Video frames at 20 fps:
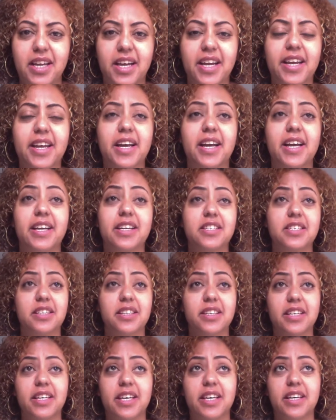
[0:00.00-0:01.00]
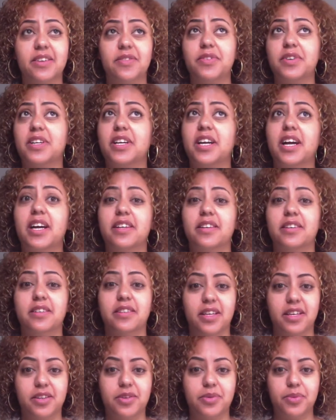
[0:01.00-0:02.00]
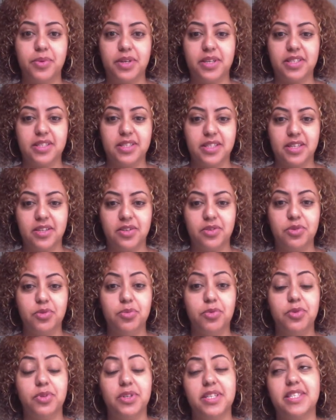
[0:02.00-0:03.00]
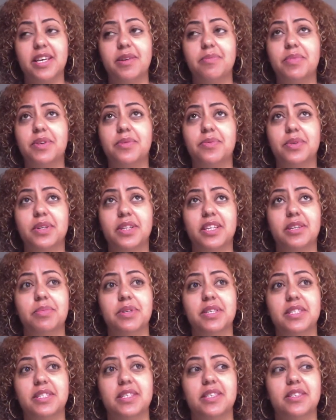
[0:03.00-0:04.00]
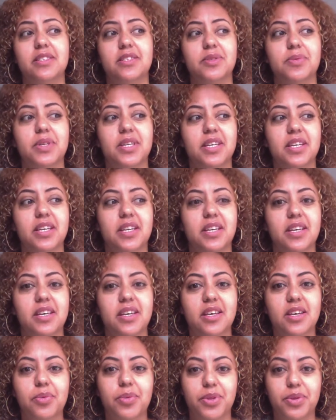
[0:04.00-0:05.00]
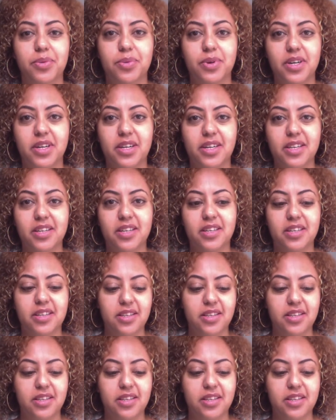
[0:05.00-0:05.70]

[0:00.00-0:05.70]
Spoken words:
I actually had forgotten that it was a new moon because I've been really busy this week with work.